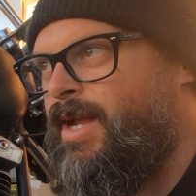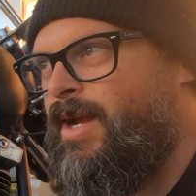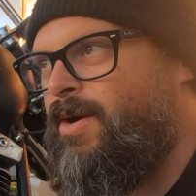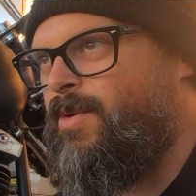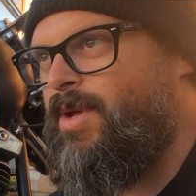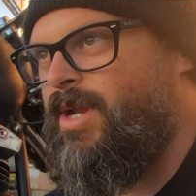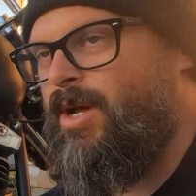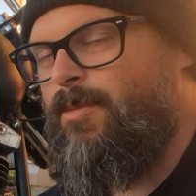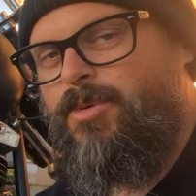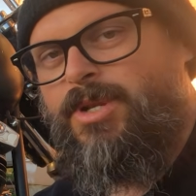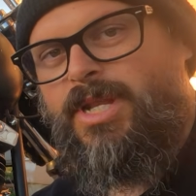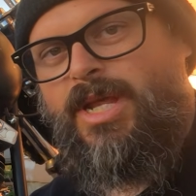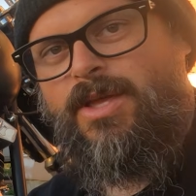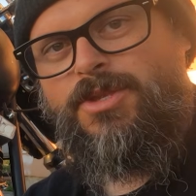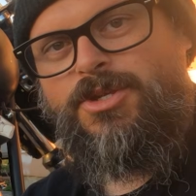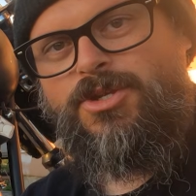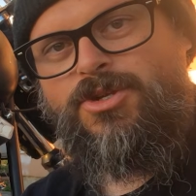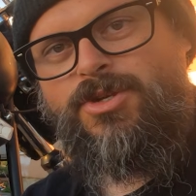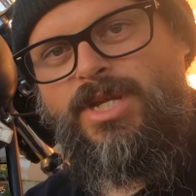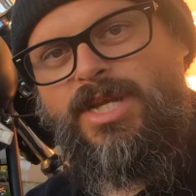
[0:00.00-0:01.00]
then I went up and down
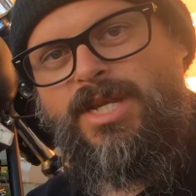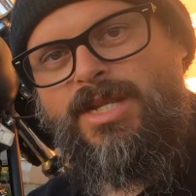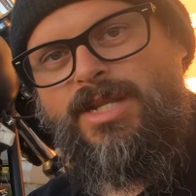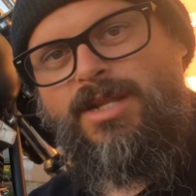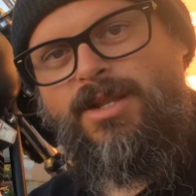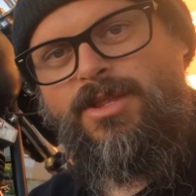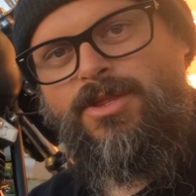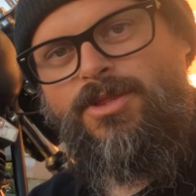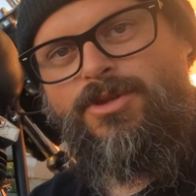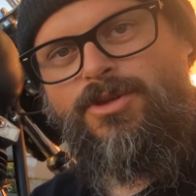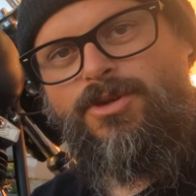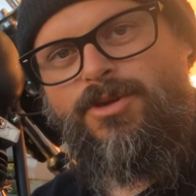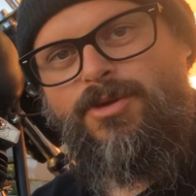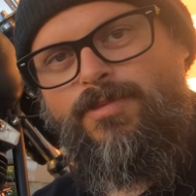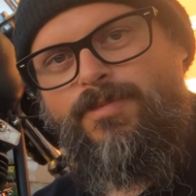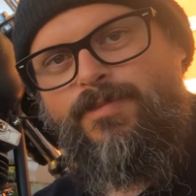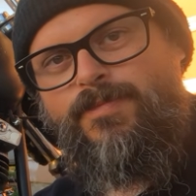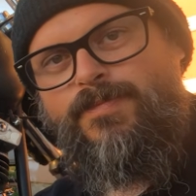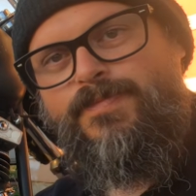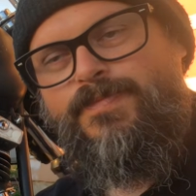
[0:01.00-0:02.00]
the street, did a
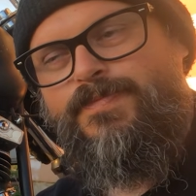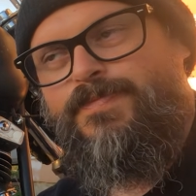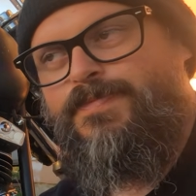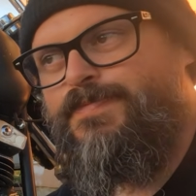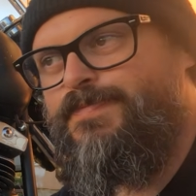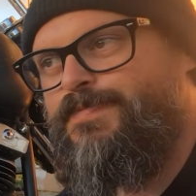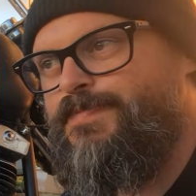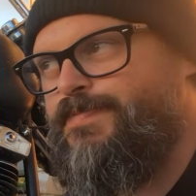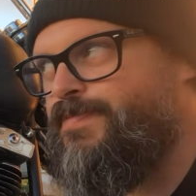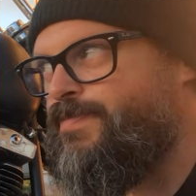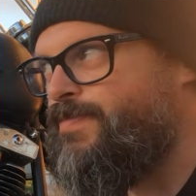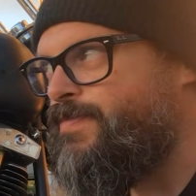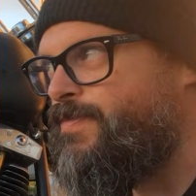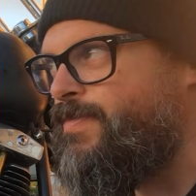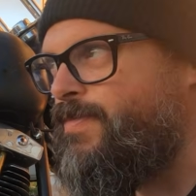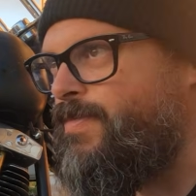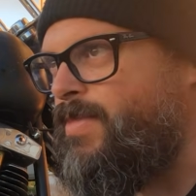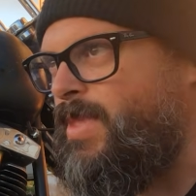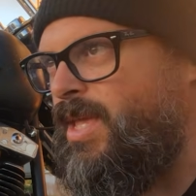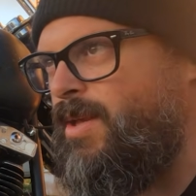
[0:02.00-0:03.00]
loop,
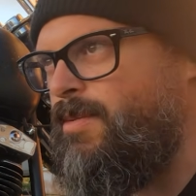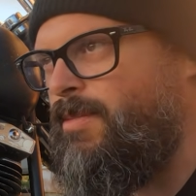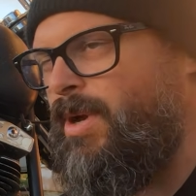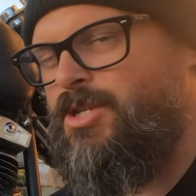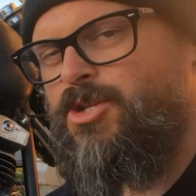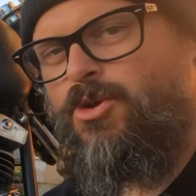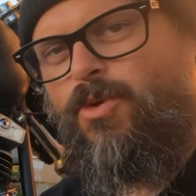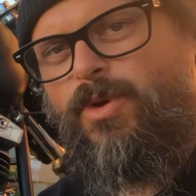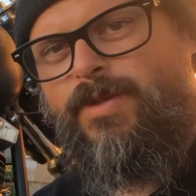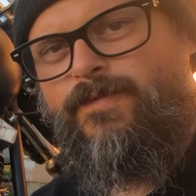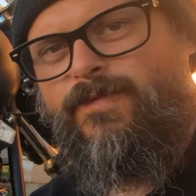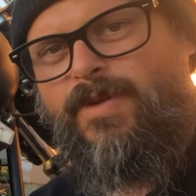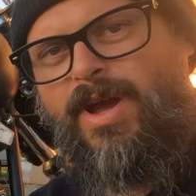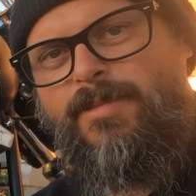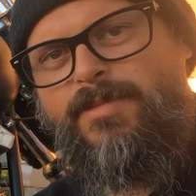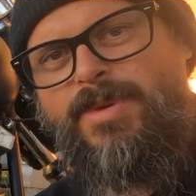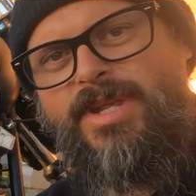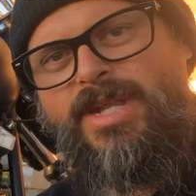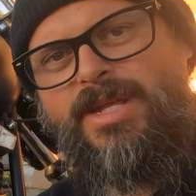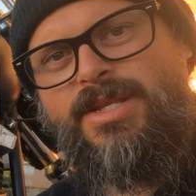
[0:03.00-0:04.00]
about
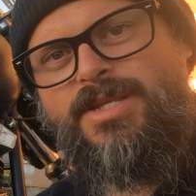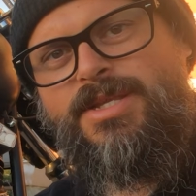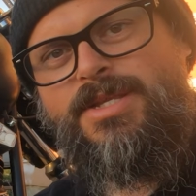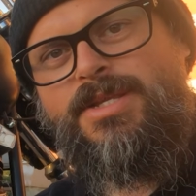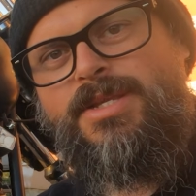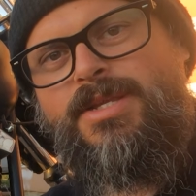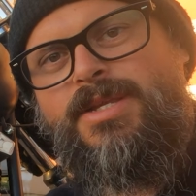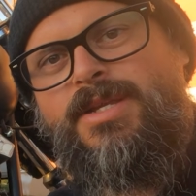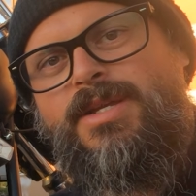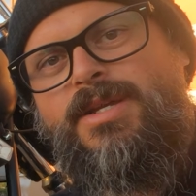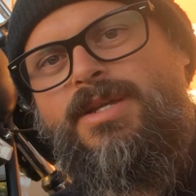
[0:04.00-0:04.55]
25 minutes,